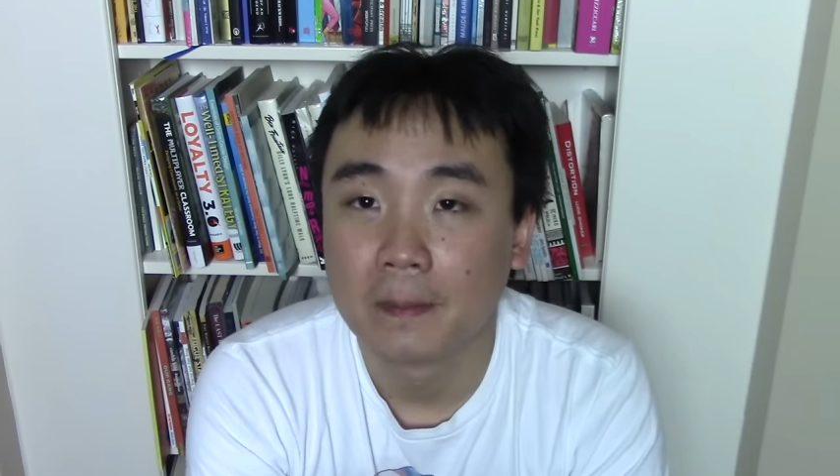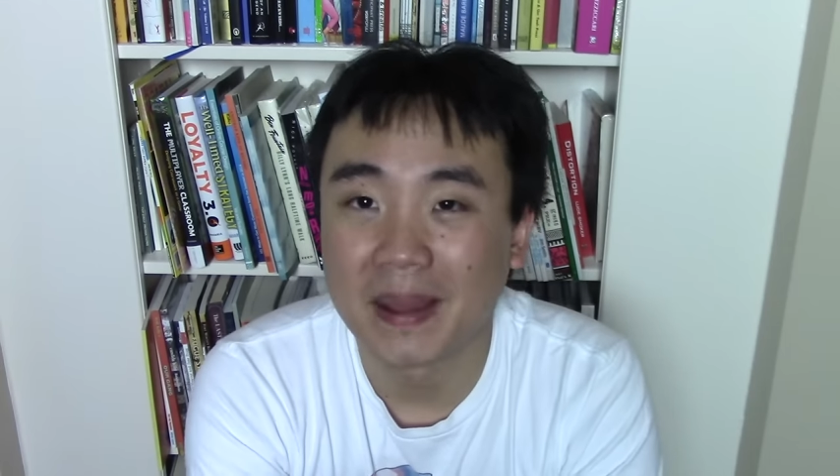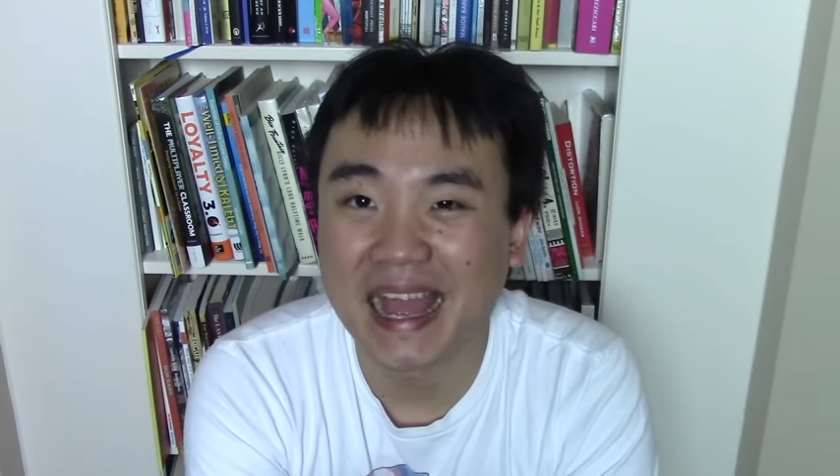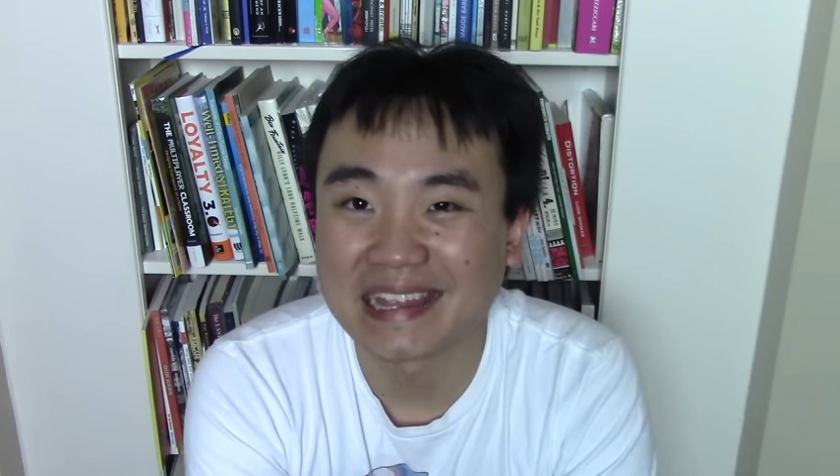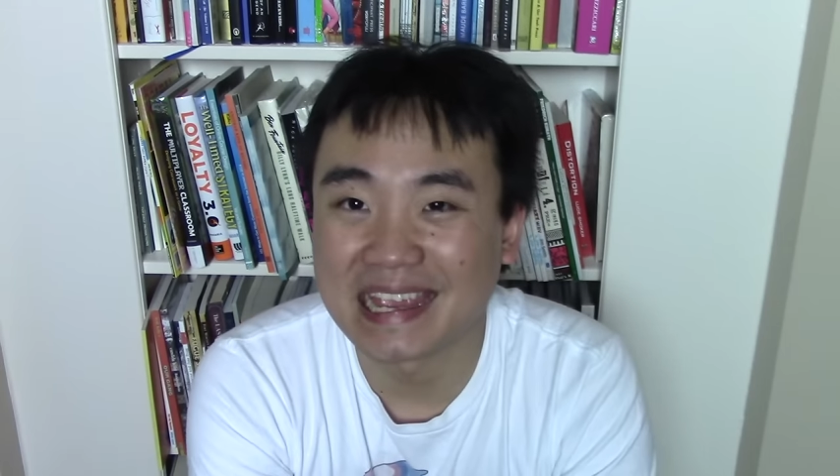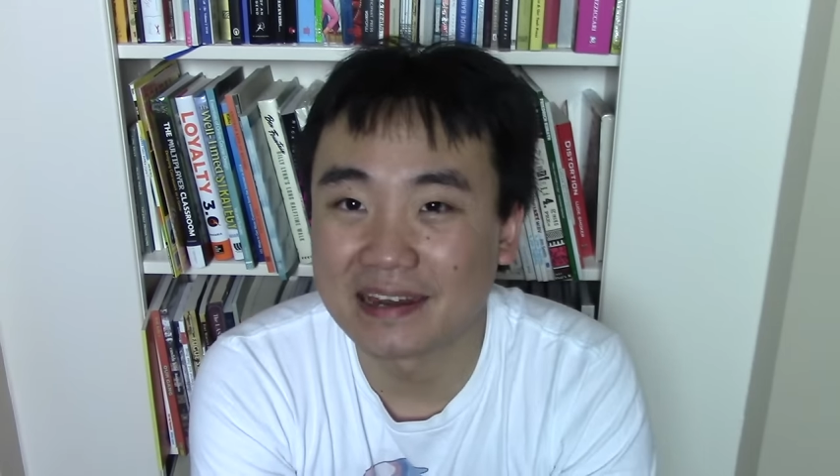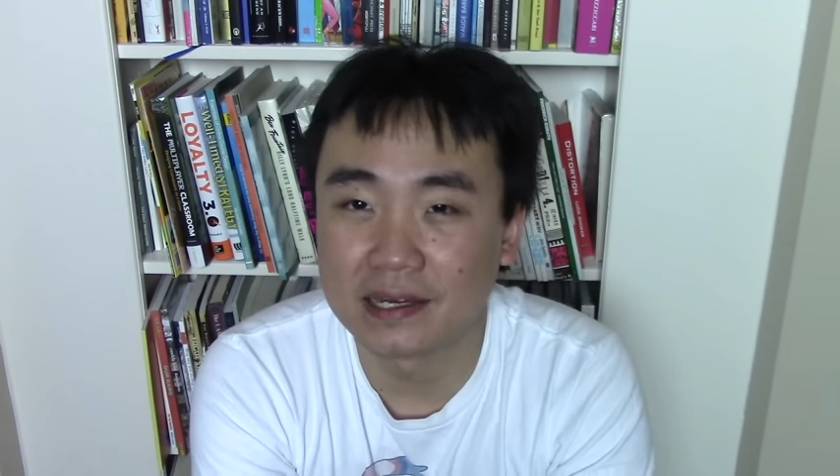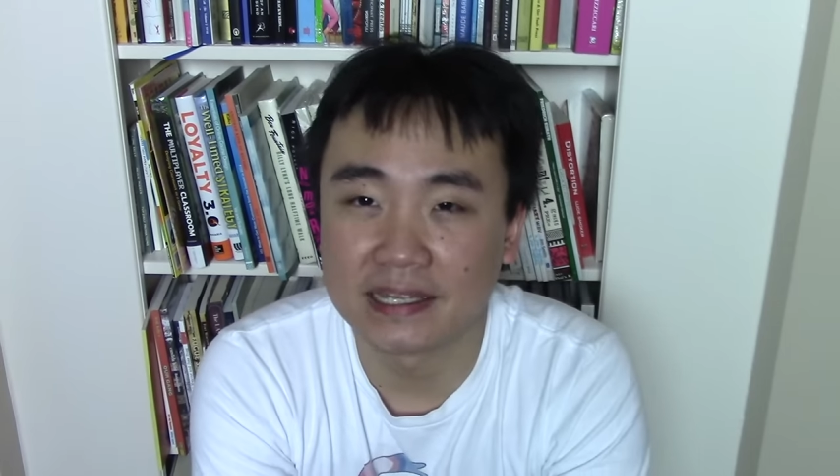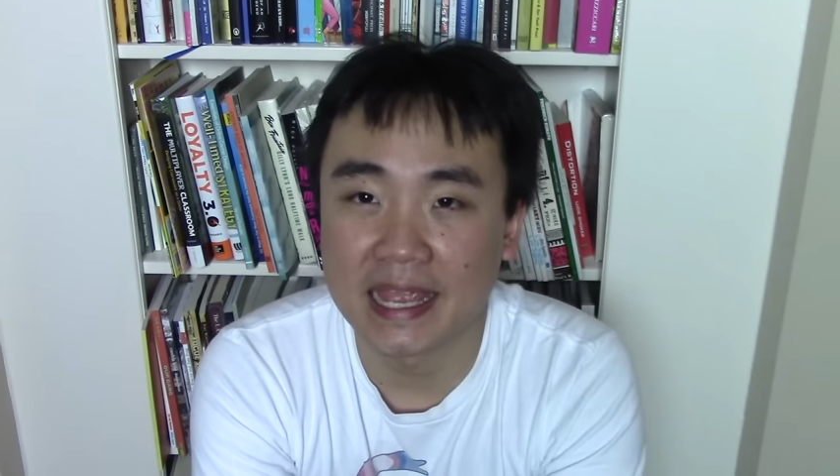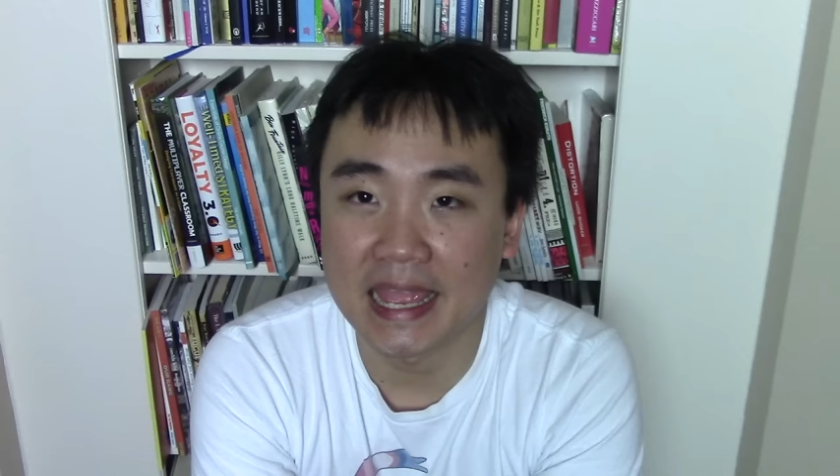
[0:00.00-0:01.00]
but at the end
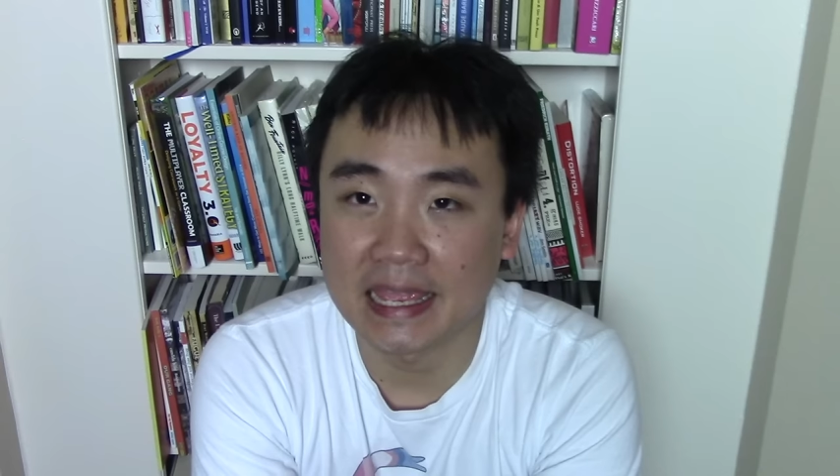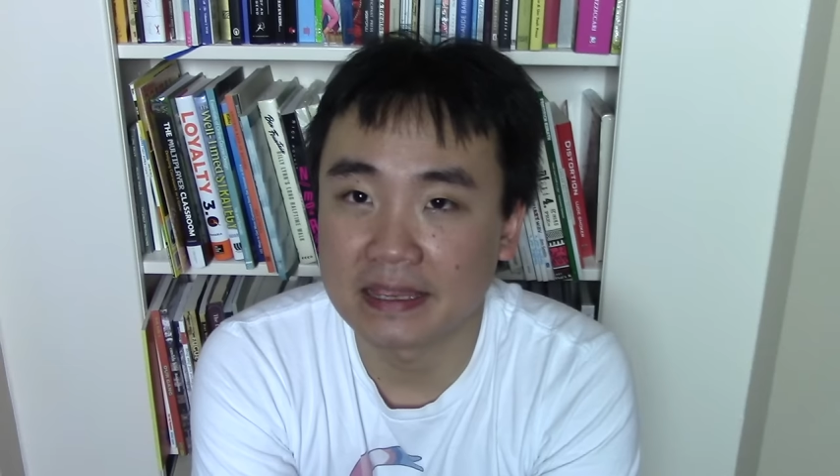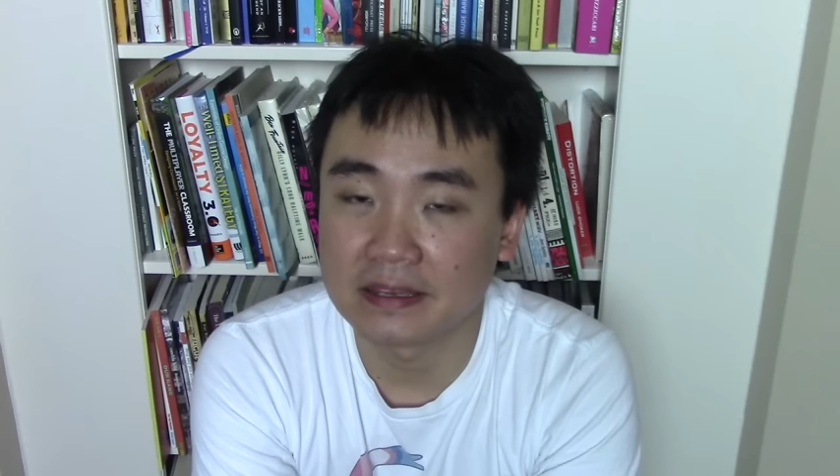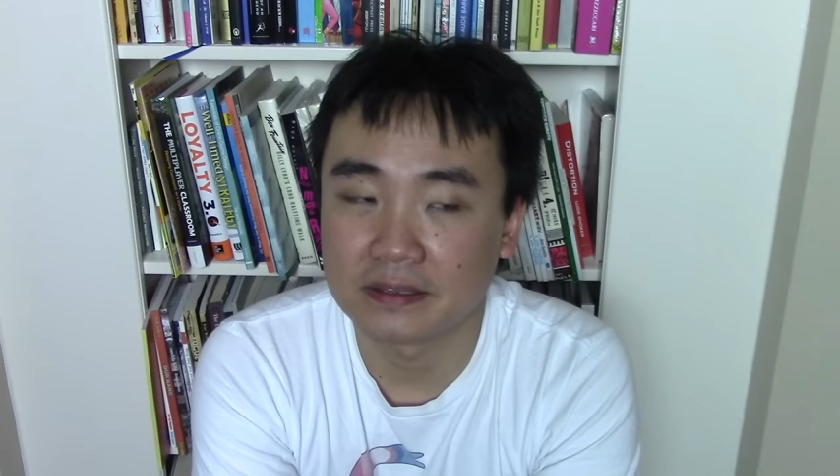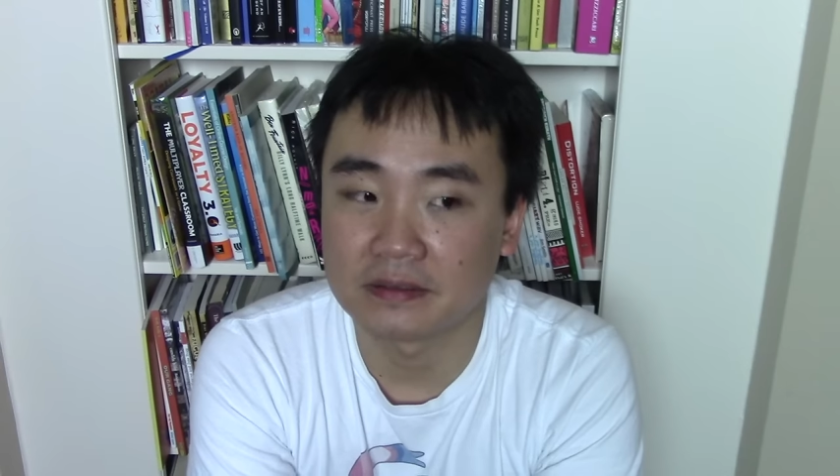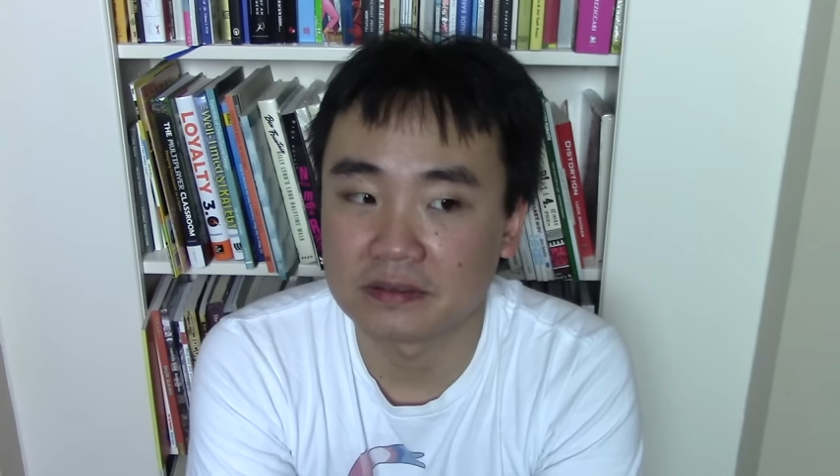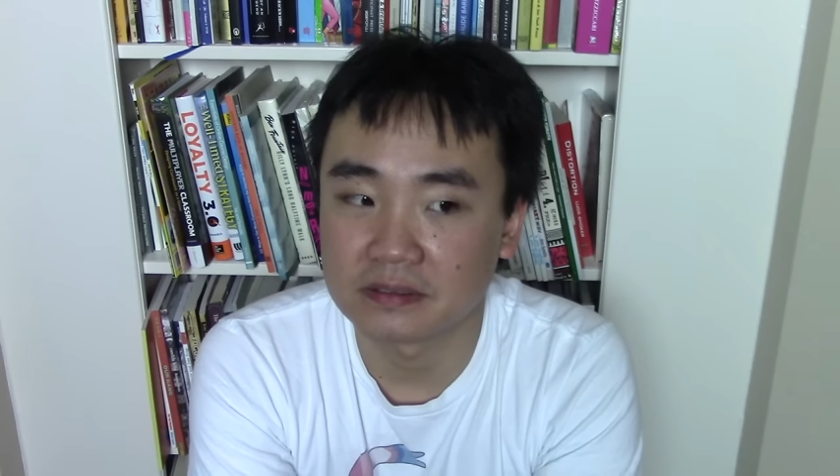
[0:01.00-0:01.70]
of the day,